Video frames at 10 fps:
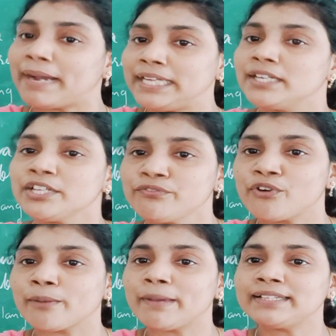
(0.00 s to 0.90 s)
binary
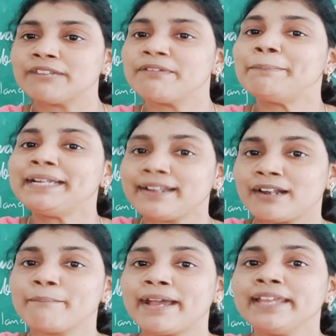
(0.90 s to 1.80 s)
format, that will be
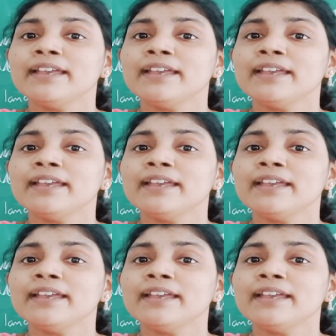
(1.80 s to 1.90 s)
done by